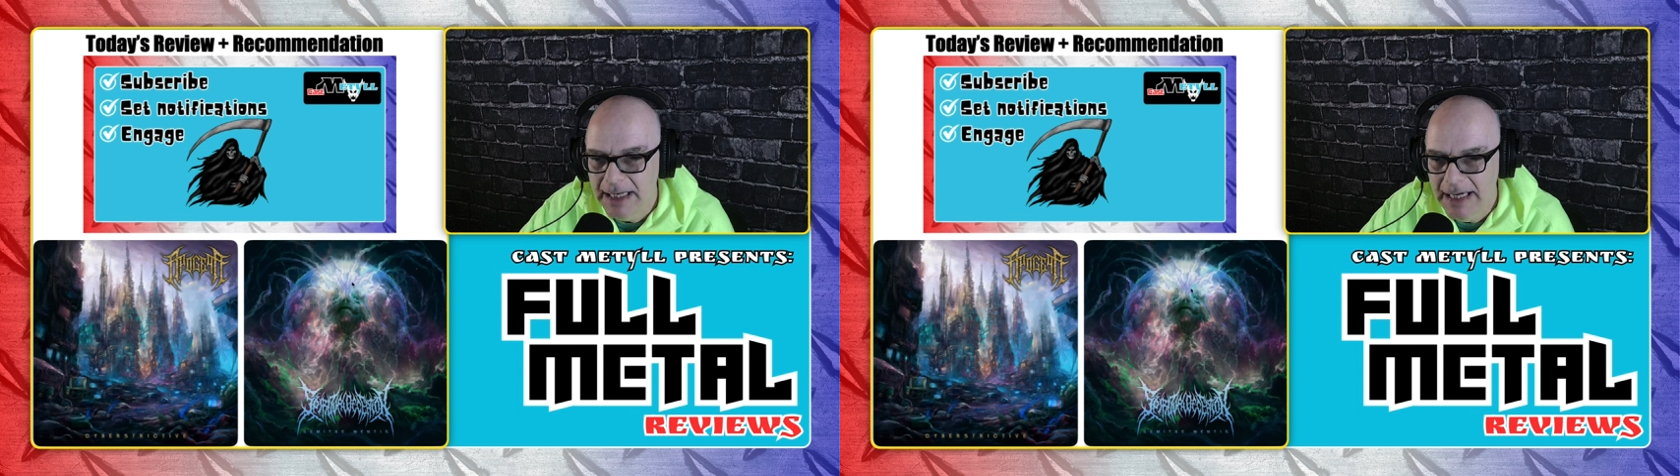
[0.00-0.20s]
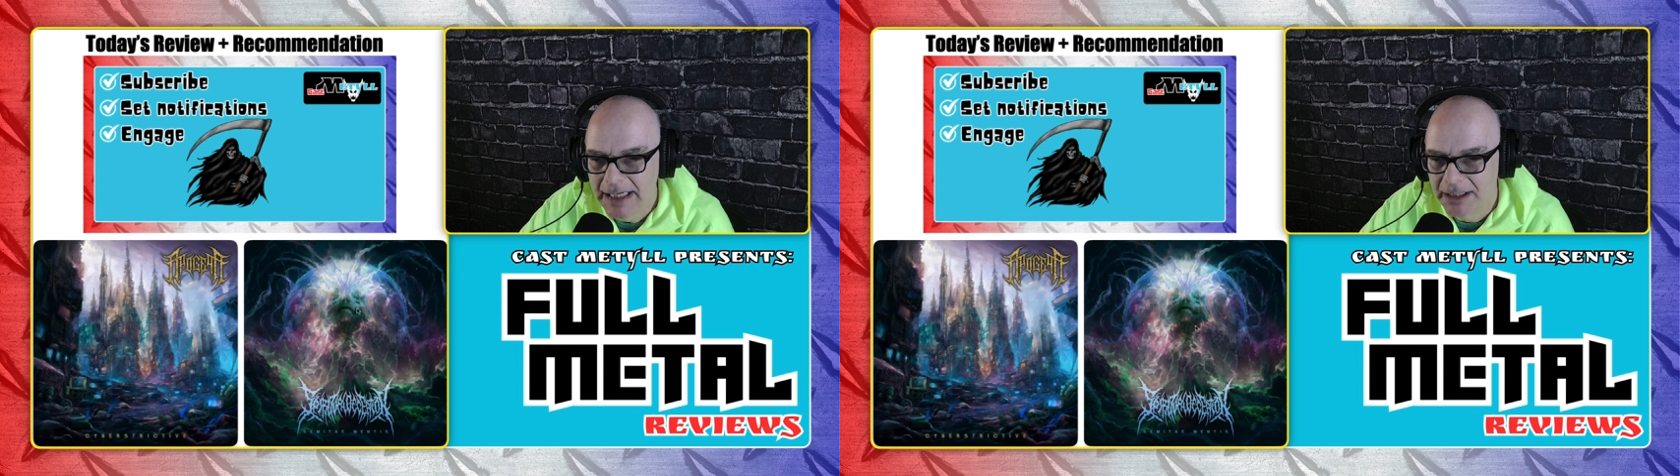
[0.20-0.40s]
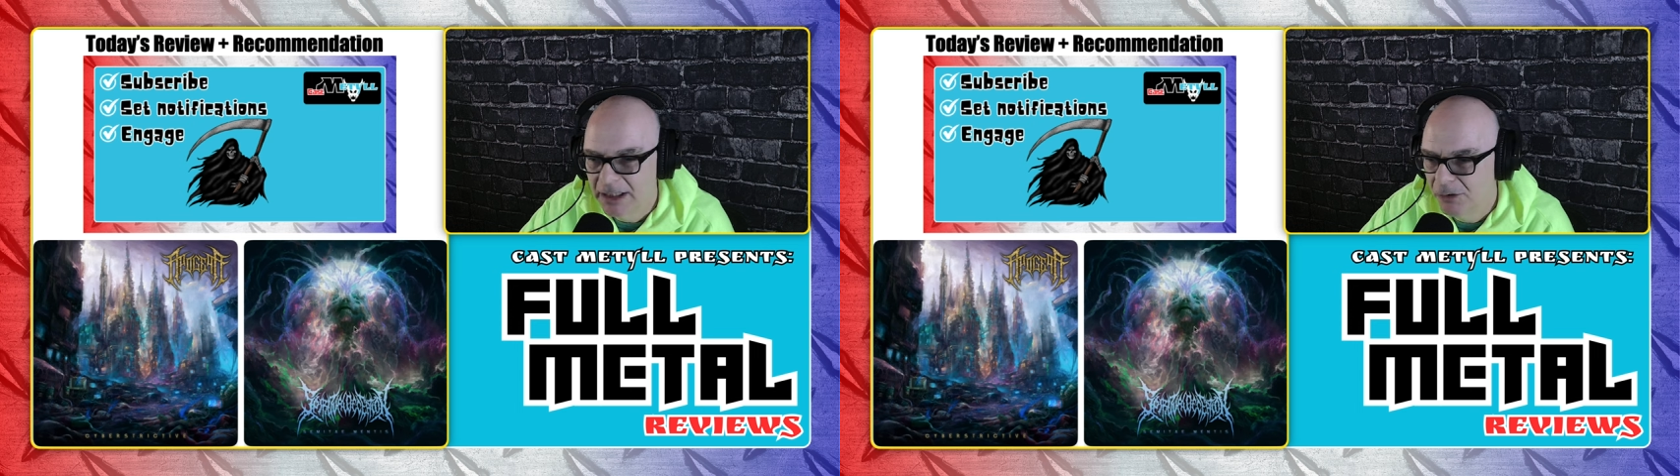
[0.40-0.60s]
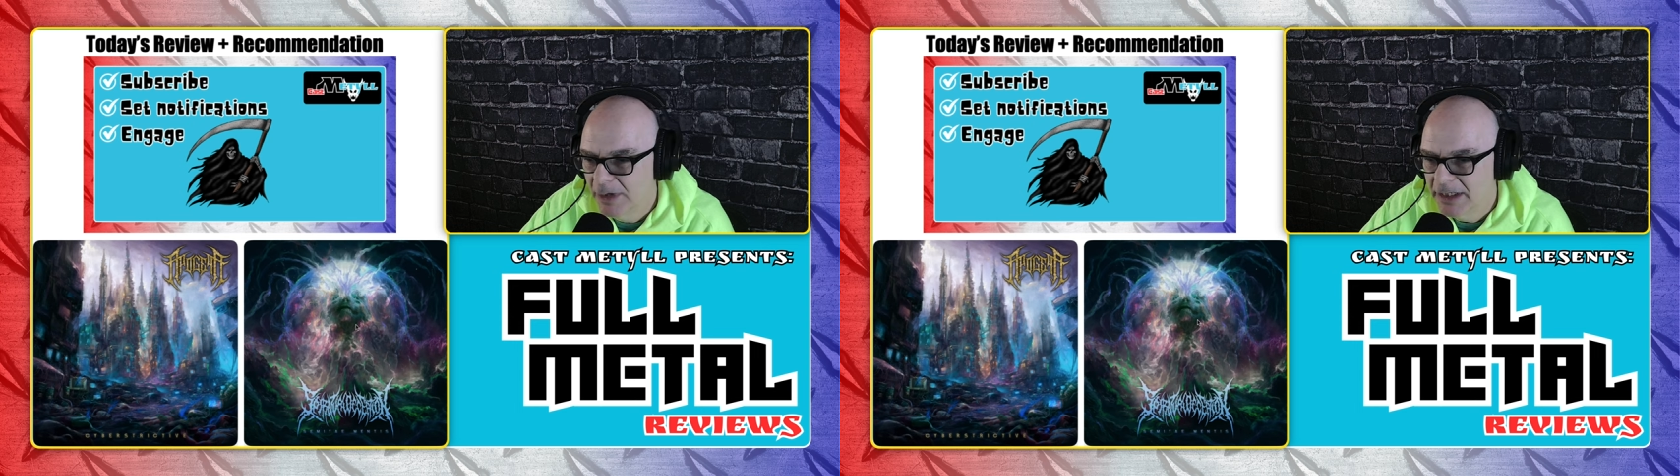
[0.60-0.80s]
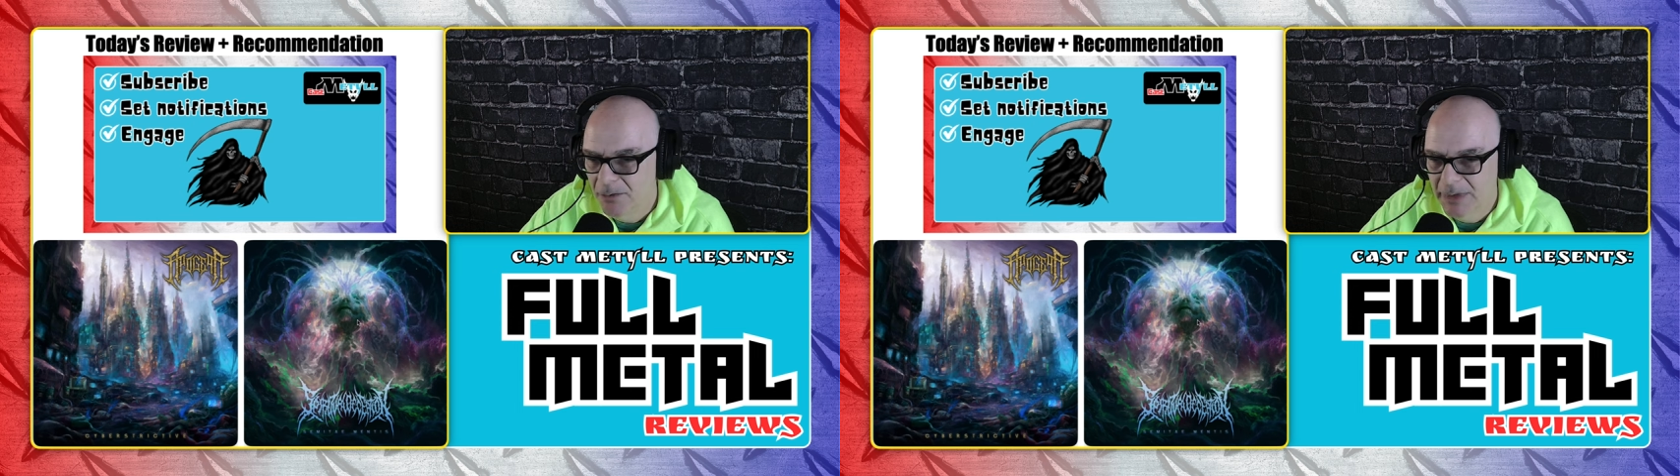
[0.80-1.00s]
and I'm going to
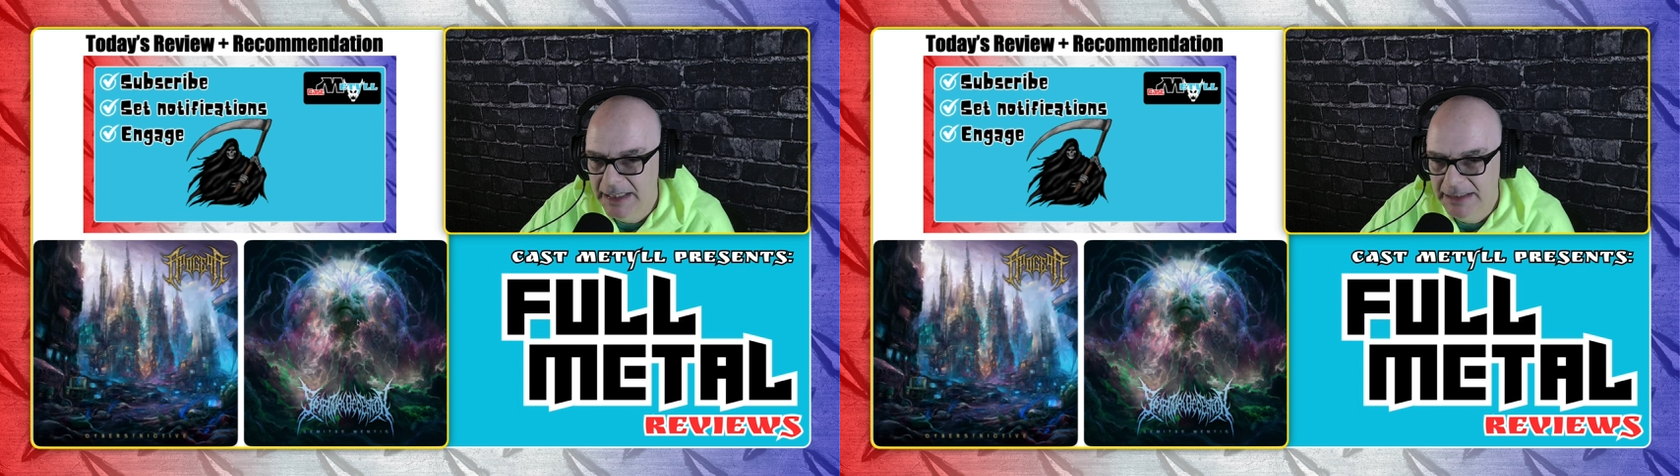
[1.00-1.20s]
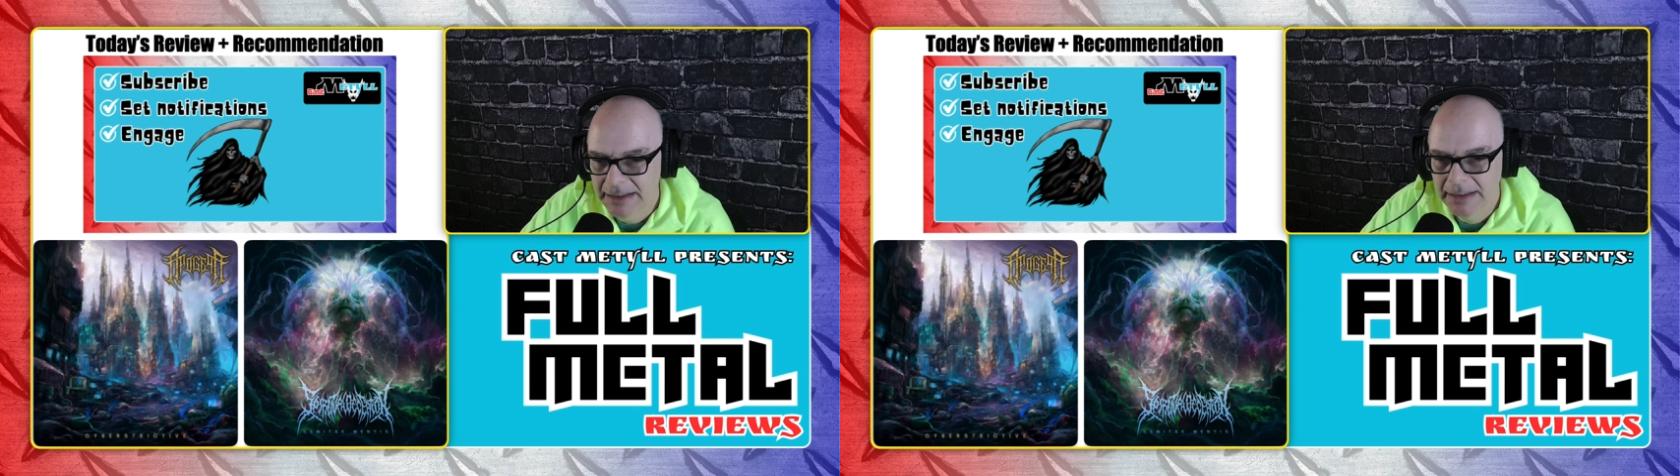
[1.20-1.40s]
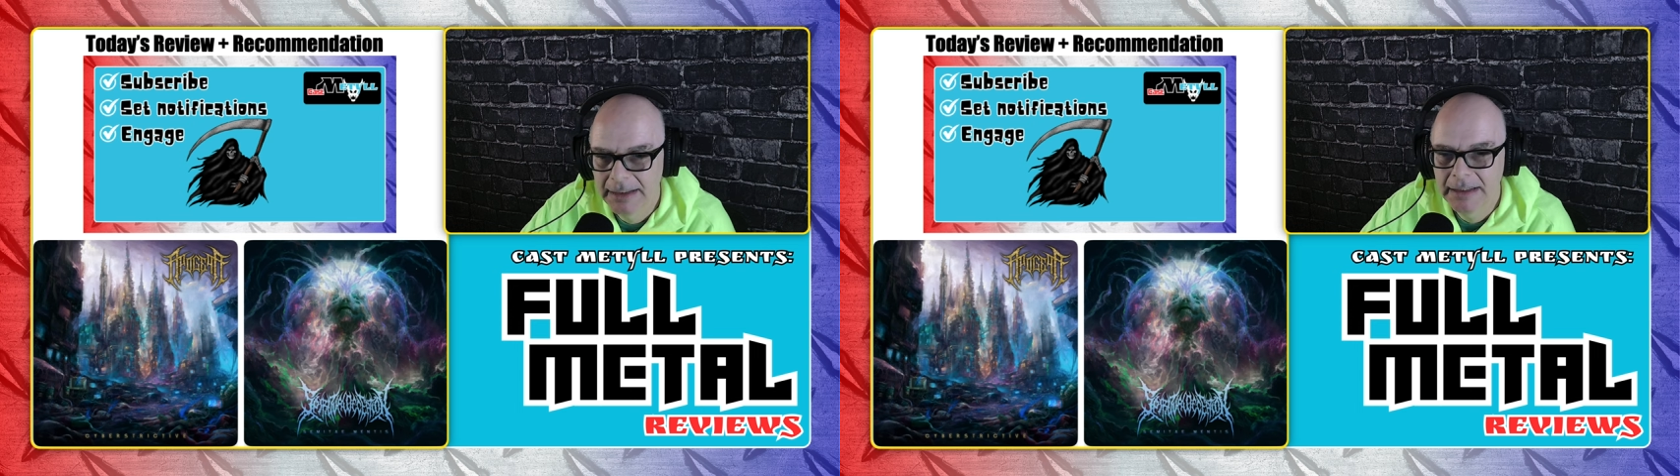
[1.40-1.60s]
recommend